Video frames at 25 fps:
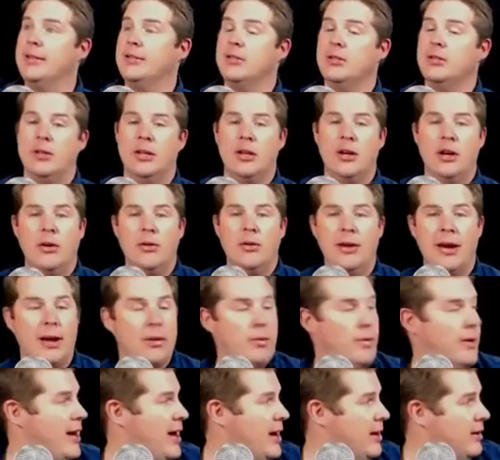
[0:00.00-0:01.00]
So you know what? I
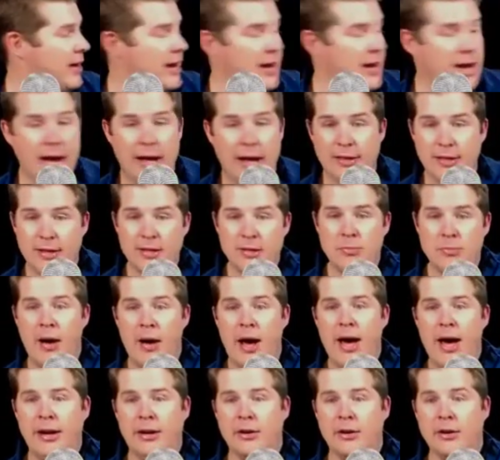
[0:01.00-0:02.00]
went out and I got this
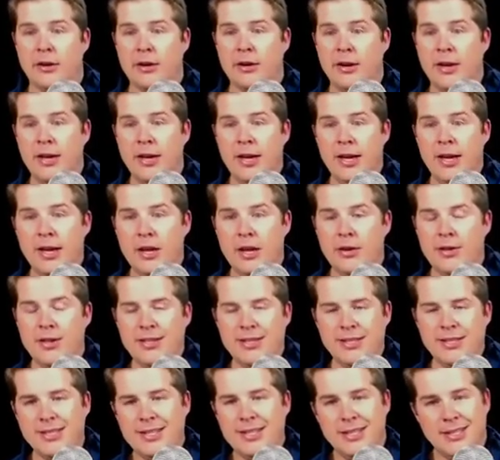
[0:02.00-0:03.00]
monitor.
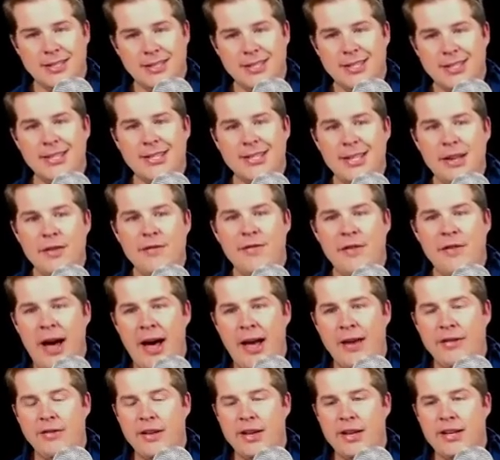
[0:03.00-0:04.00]
This is a
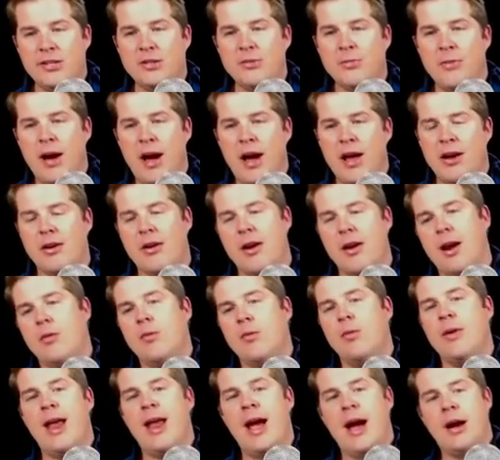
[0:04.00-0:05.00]
65-inch monitor. I
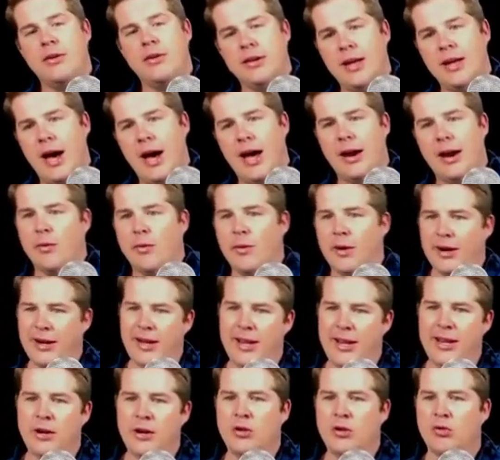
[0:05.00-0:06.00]
went out and got it. I wanted to
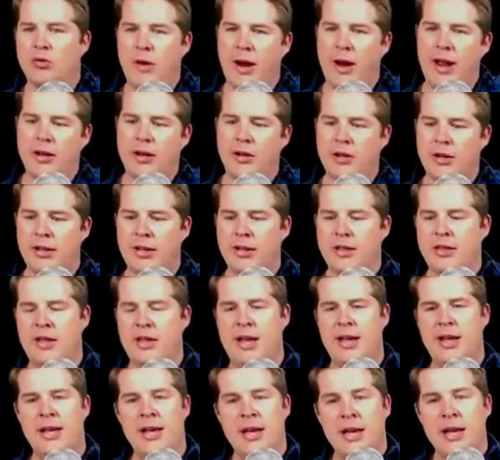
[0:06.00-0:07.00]
get a great looking
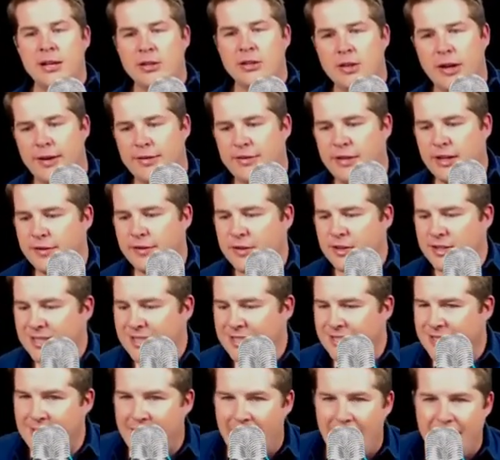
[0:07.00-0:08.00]
thing. So I have different
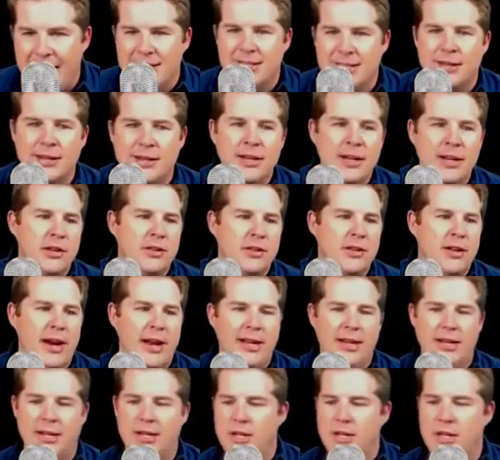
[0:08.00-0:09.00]
slides on here that I
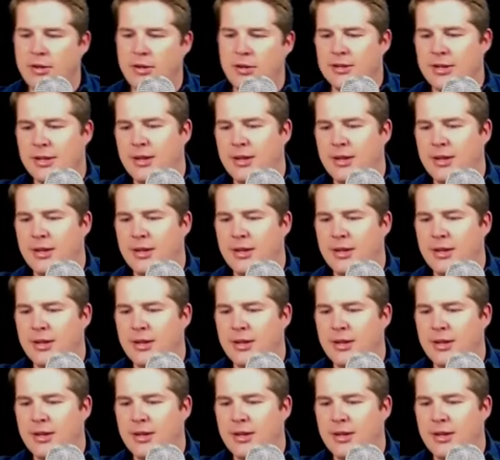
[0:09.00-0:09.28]
can use.